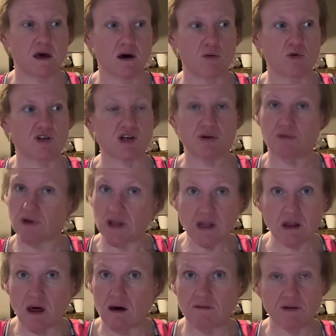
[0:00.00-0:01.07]
which I really
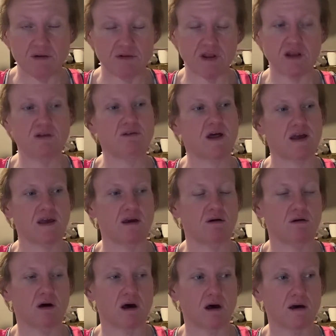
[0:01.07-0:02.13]
love. I really do like
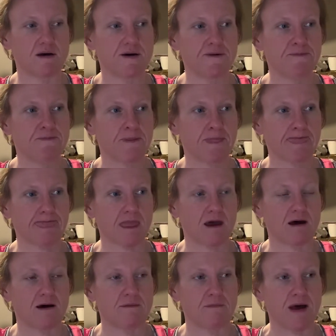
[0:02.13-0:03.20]
yoga.
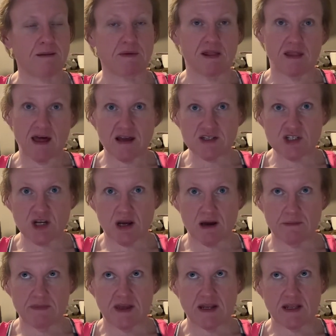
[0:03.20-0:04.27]
At my last
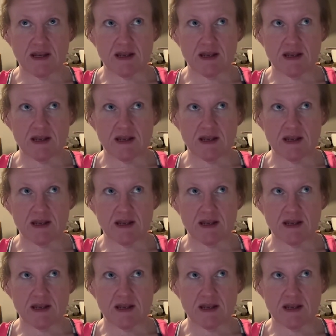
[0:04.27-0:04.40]
job, they did